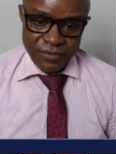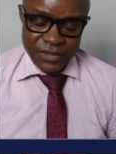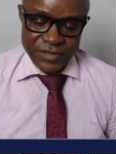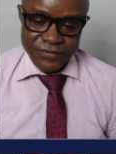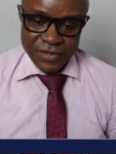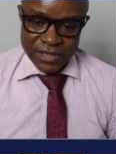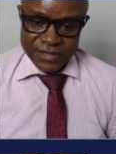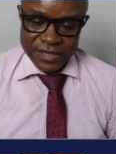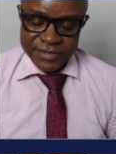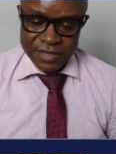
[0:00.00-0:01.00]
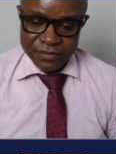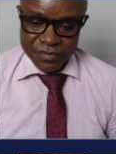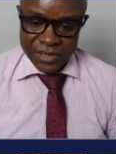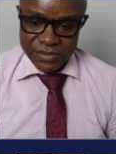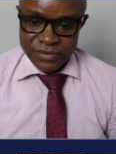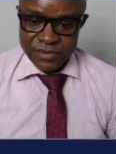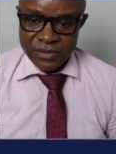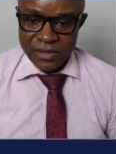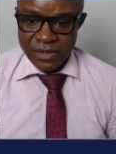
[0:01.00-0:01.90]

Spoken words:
these financial statements